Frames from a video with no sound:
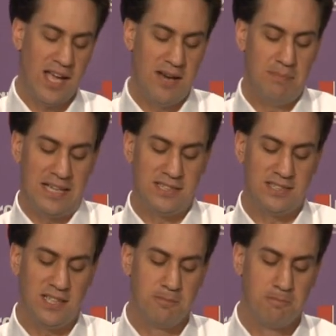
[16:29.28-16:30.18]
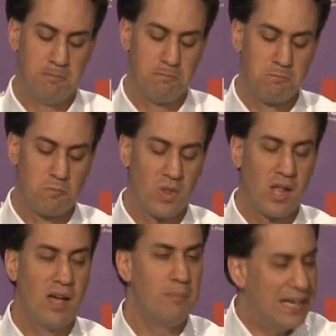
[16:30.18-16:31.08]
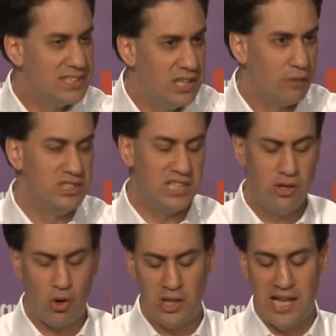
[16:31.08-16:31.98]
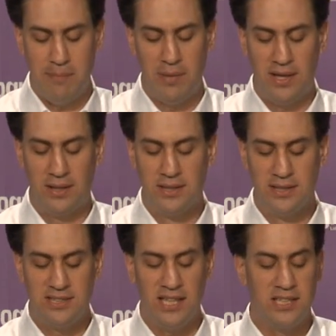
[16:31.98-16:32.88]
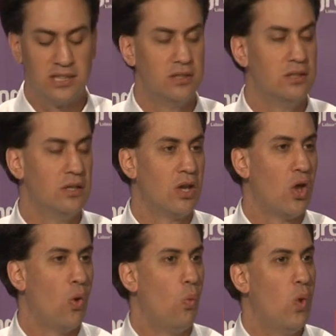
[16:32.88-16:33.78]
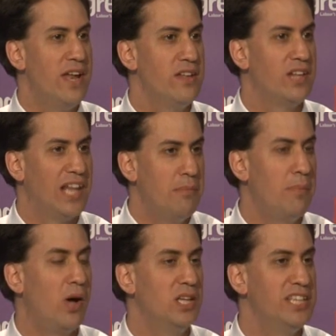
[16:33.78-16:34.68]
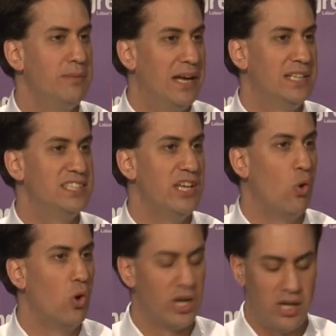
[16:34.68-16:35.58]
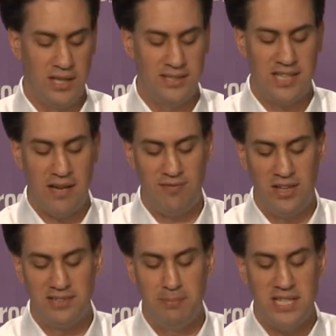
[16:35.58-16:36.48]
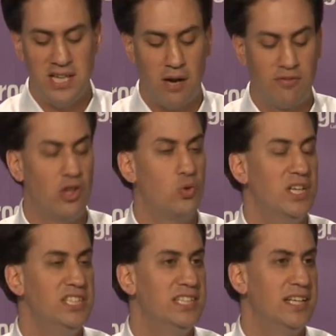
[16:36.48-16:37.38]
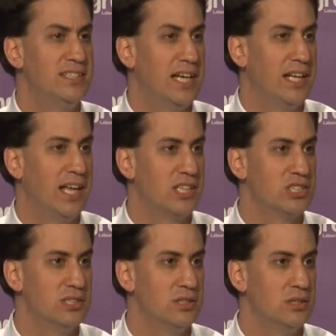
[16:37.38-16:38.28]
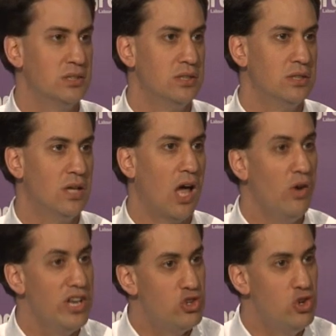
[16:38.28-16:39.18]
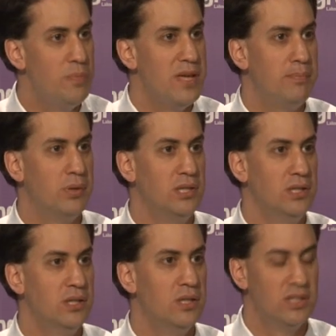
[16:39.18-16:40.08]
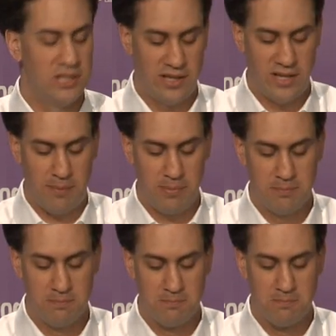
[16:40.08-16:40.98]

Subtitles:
in Battersea. Battersea, obviously not a Labour seat. When the Labour Party in Battersea organised their first meeting after the 2010 election, only 2 people turned up.